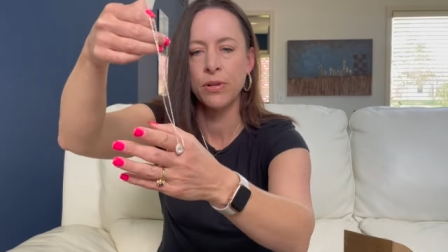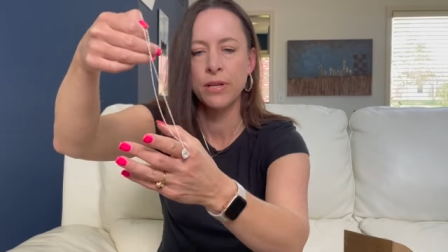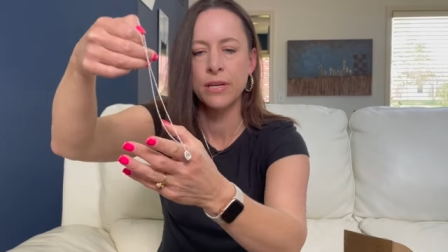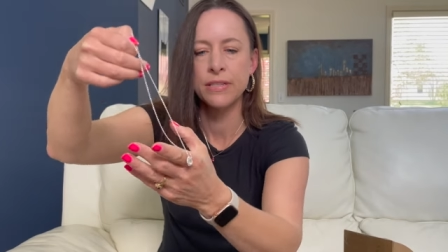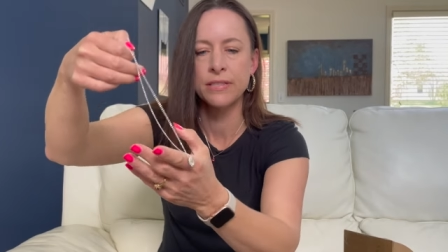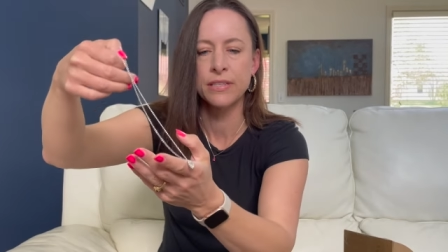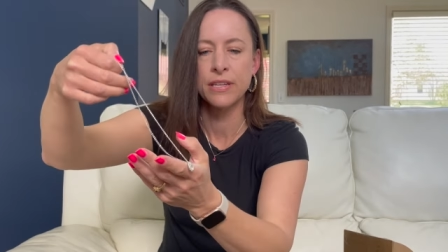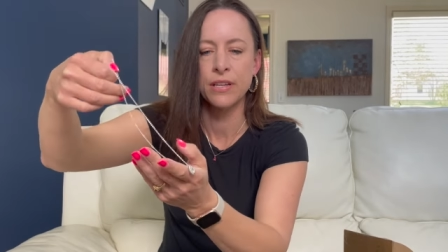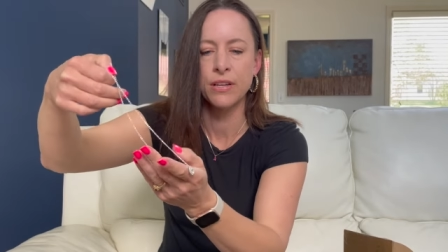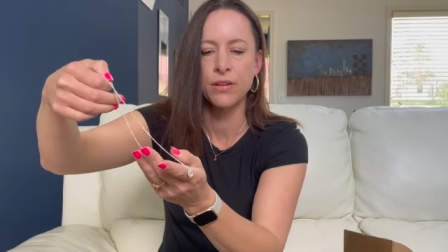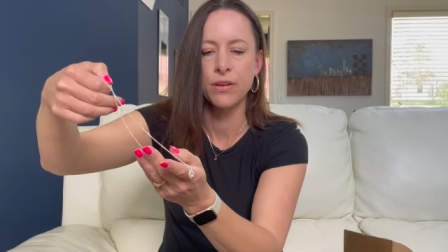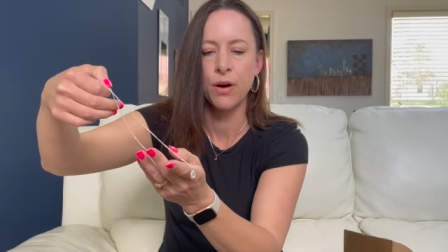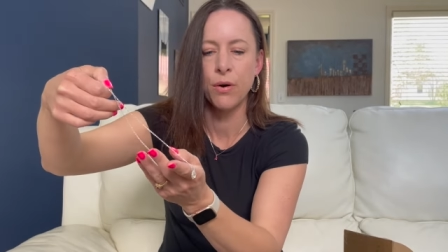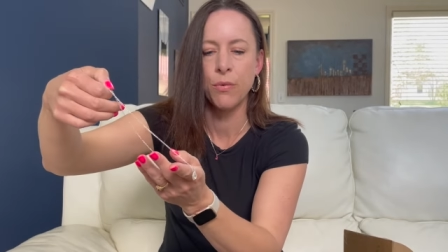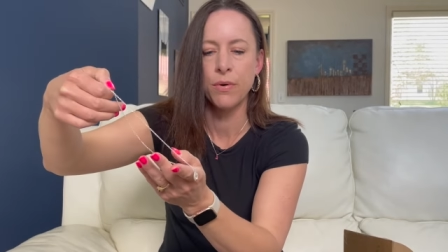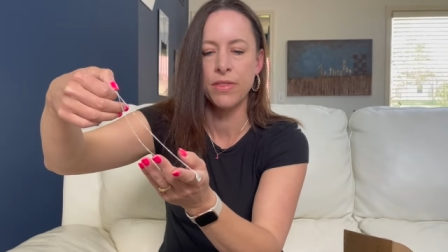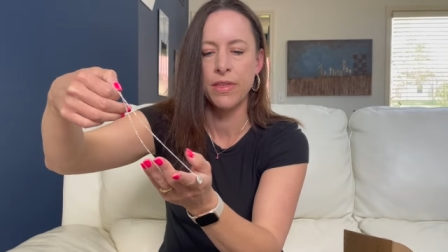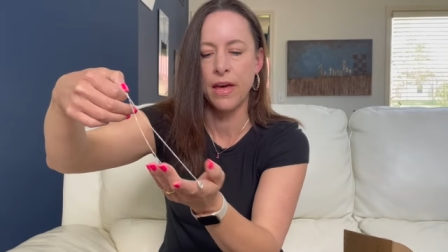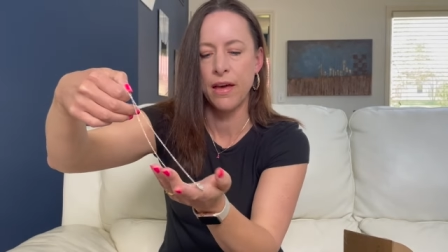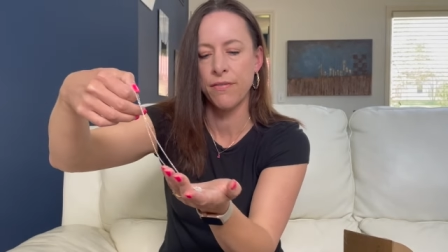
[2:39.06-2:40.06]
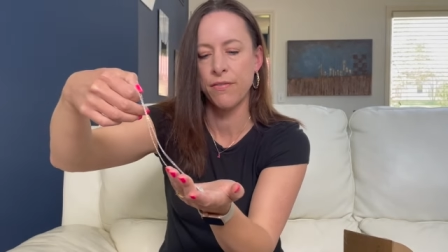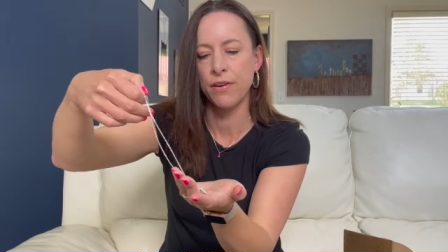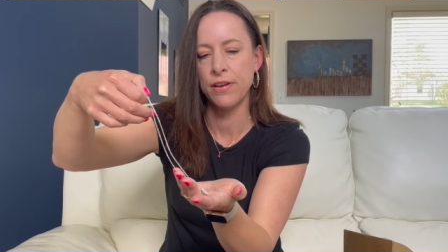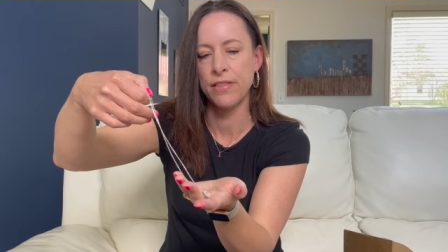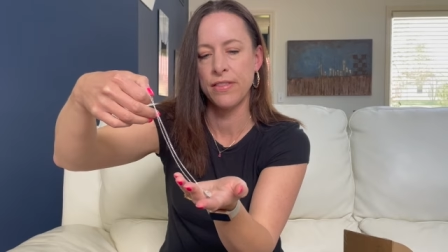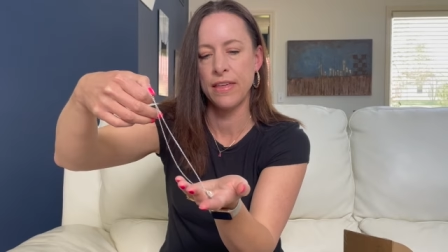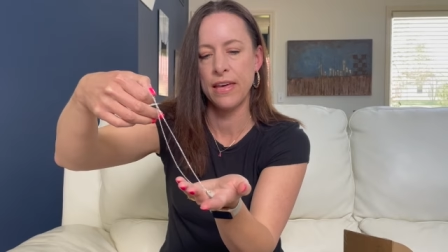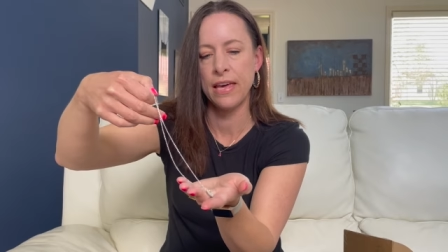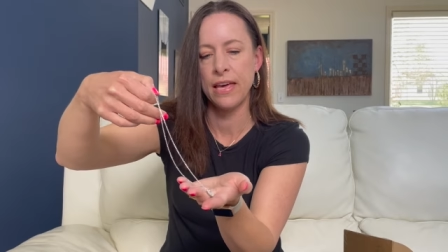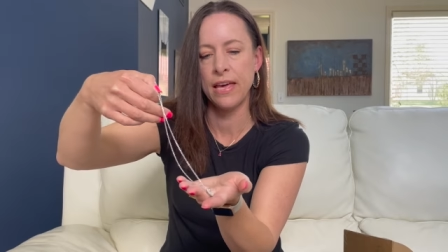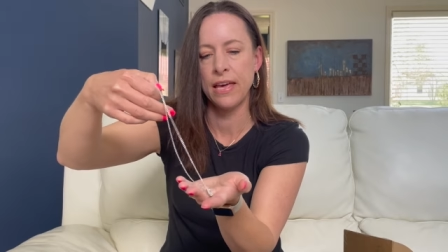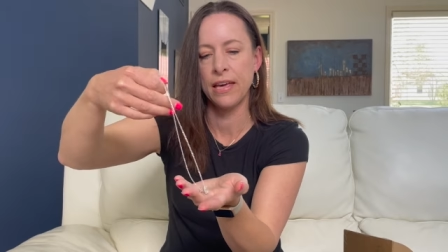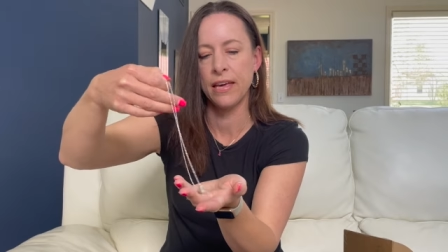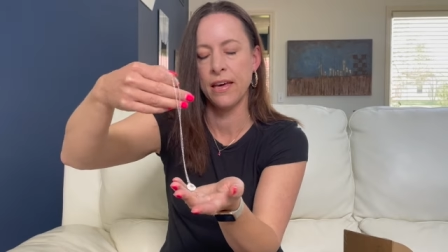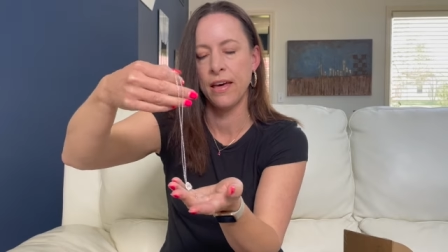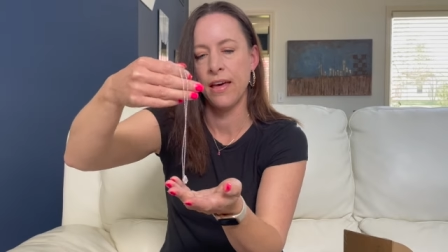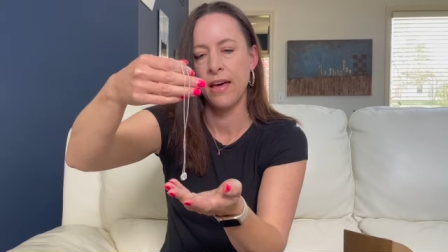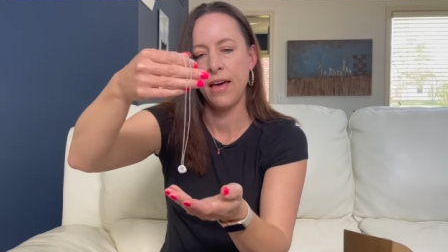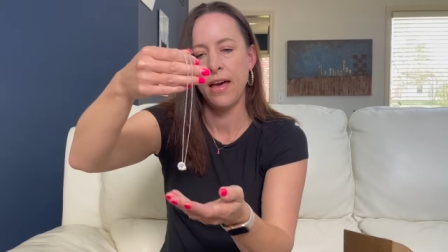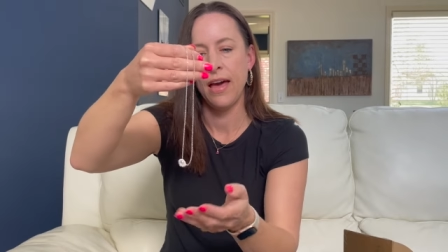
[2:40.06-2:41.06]
It's gonna go with everything.
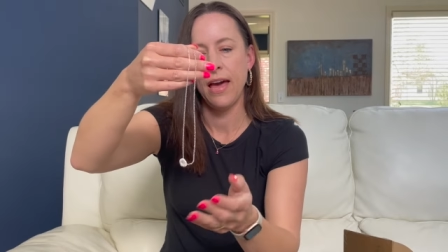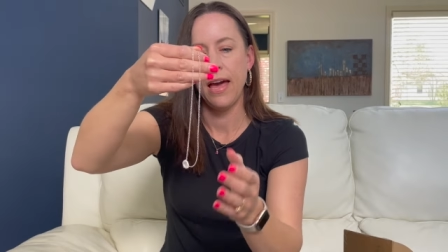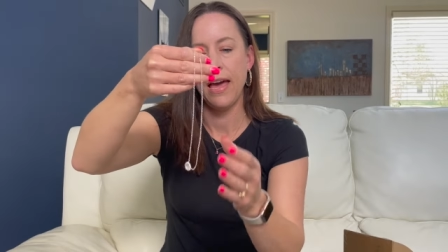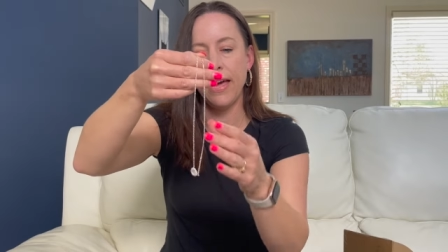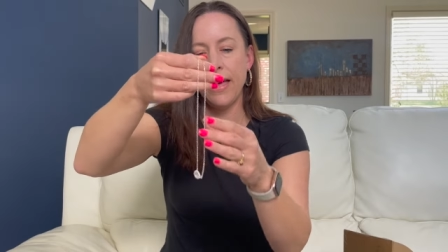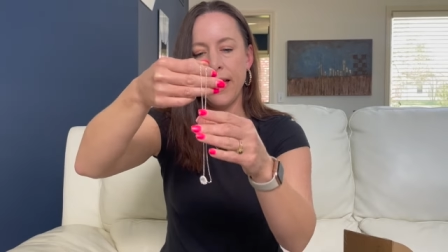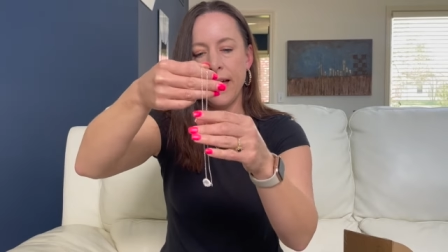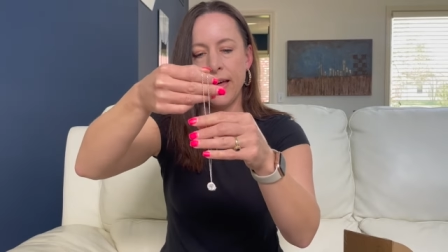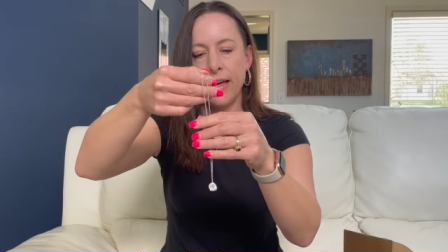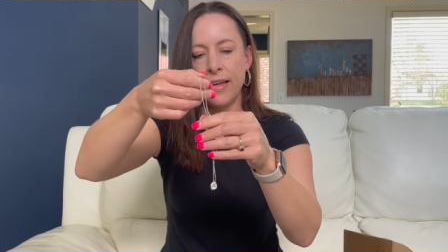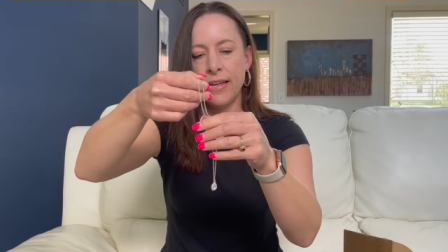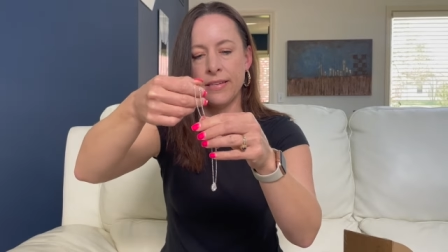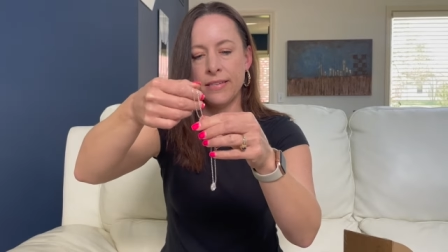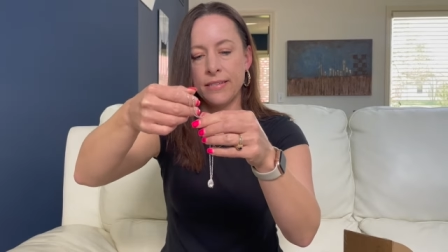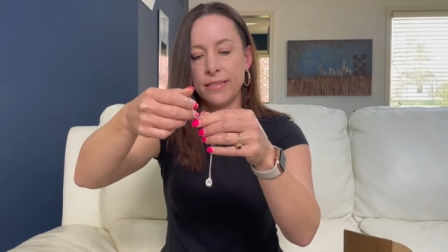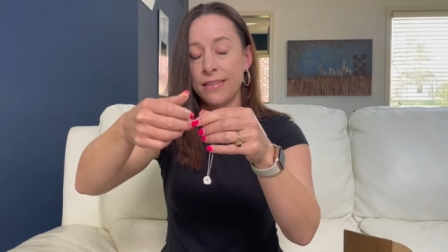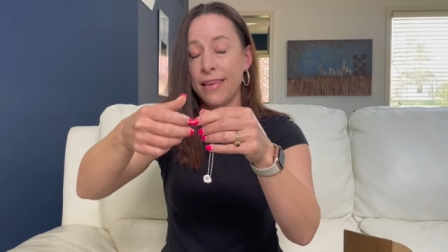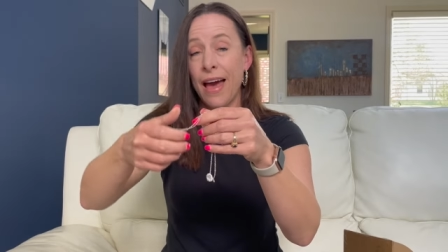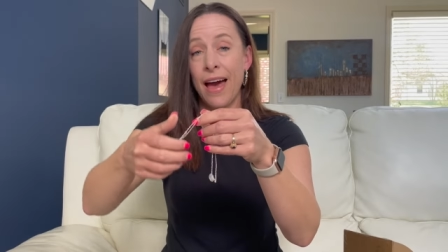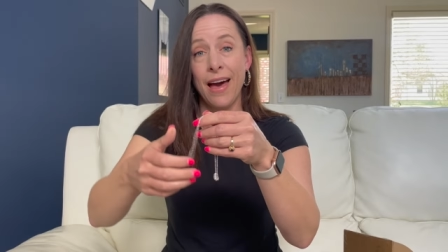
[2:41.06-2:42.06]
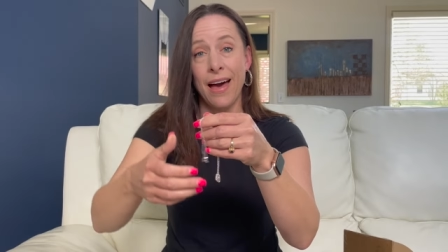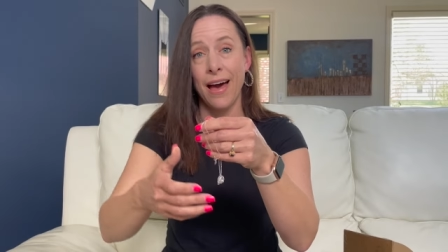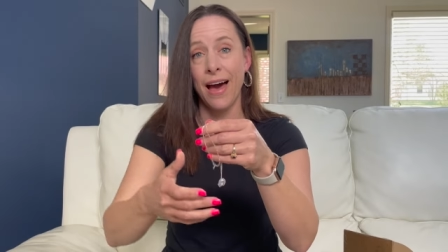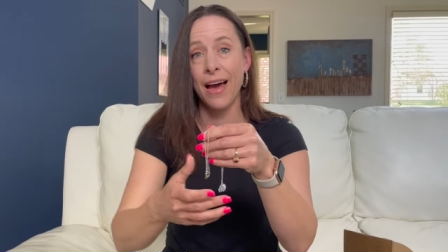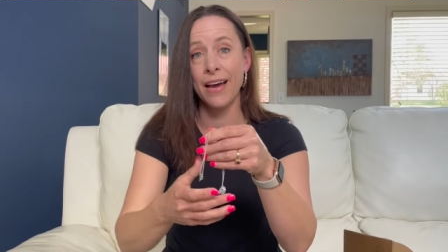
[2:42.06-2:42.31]
And yeah,